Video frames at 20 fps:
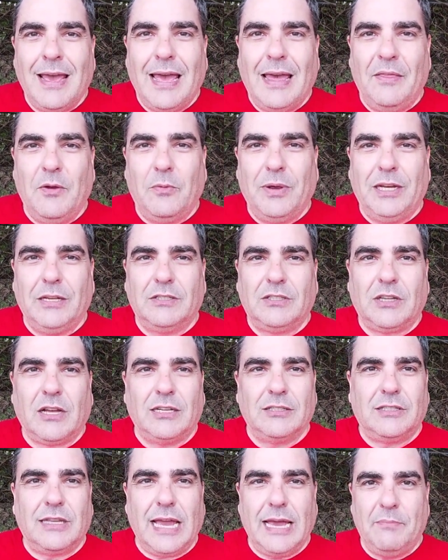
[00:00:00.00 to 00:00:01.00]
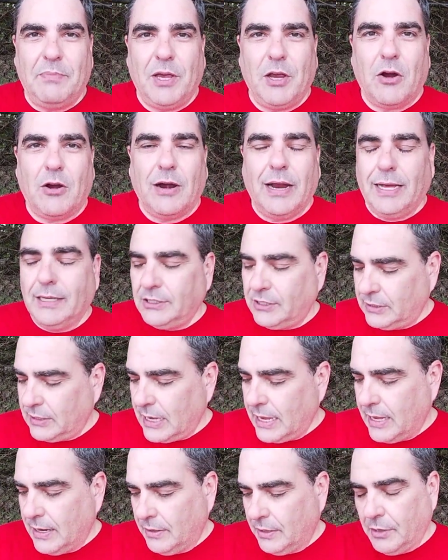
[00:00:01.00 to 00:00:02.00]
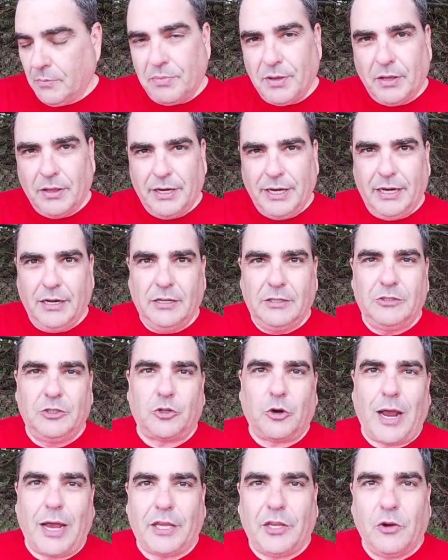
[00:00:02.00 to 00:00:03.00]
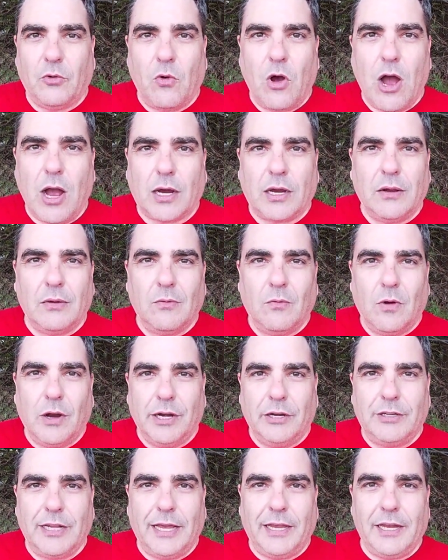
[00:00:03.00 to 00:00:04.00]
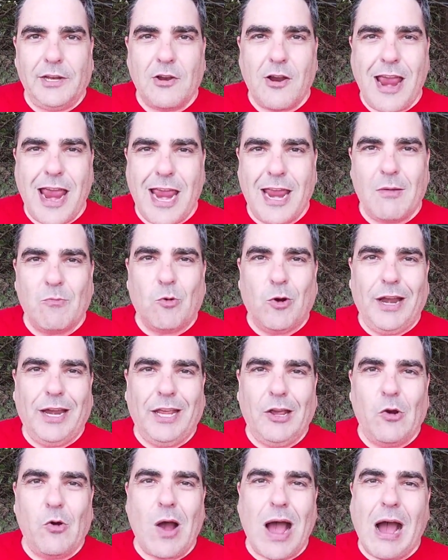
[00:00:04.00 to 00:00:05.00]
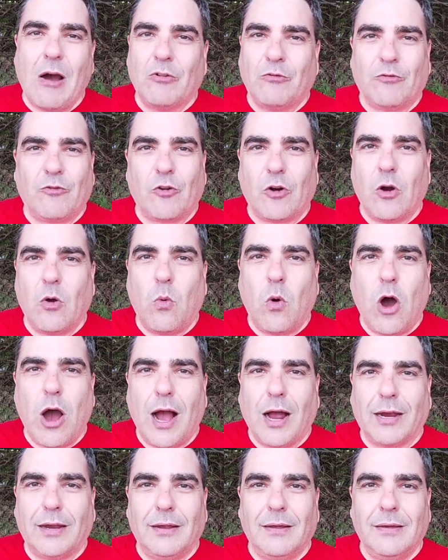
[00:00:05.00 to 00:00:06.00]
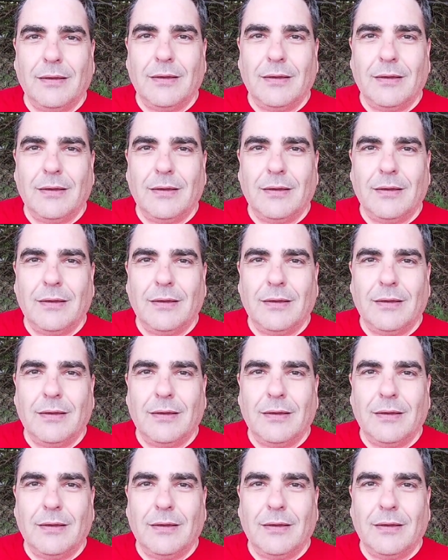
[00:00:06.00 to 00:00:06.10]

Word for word: And then we discussed APRS and the ability to track your walk while you're taking your ham radio out for a walk.